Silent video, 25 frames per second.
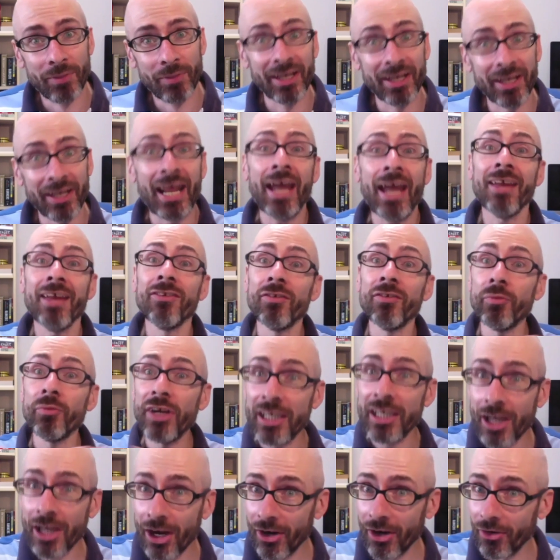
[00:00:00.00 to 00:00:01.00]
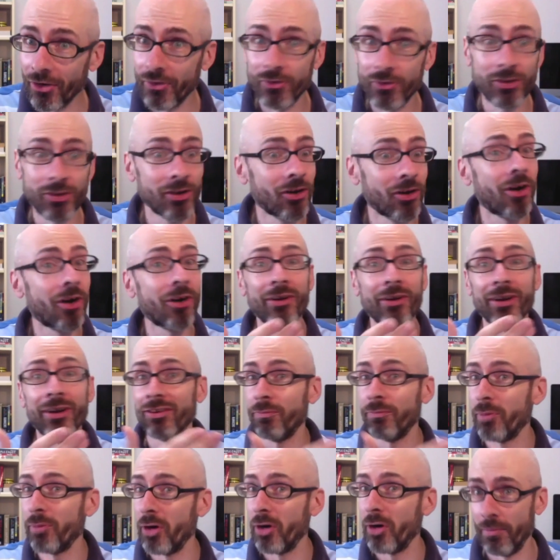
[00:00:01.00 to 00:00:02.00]
But as we know, there are
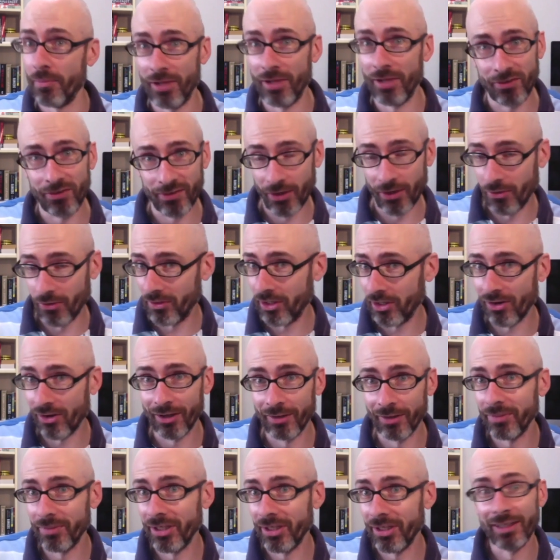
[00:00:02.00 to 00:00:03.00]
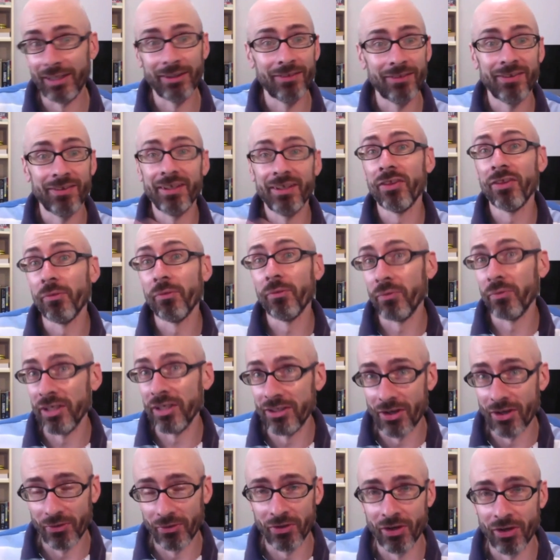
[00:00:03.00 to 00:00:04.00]
experiments going on behind the scenes that
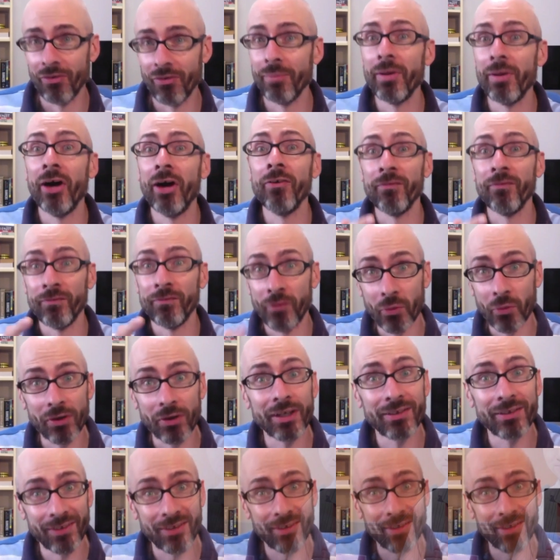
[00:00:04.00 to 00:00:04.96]
we don't know about. For